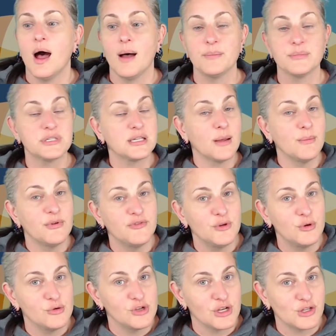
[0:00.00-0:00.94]
Some of
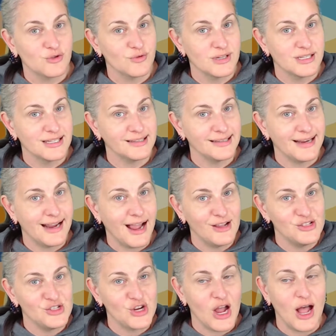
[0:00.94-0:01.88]
you just recently
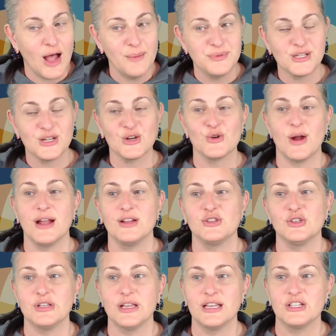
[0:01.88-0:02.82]
got jobs.
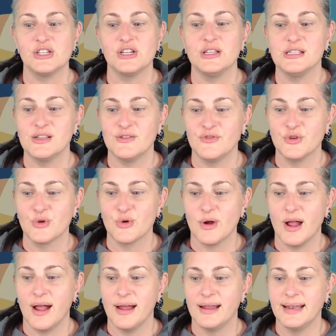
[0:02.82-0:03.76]
Congratulations if you're
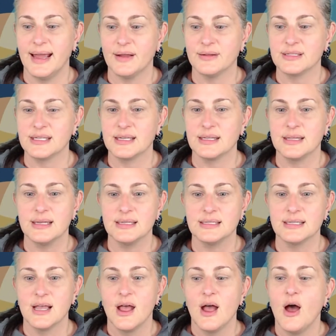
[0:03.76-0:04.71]
announcing
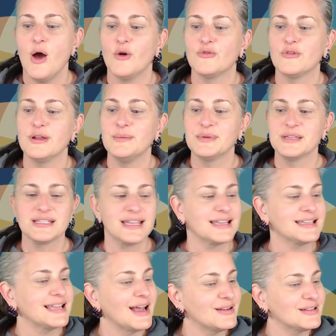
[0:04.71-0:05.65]
this. Oh, Remus
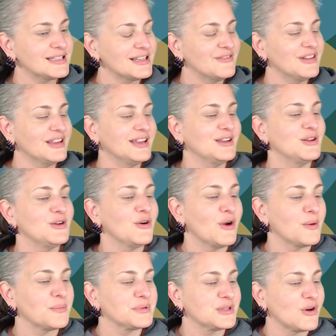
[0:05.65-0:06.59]
says, how's living in
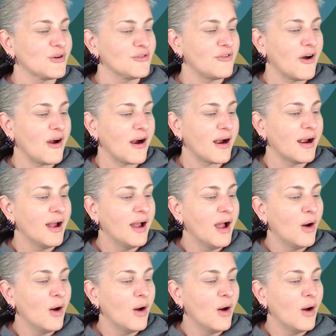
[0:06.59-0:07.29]
Europe so far?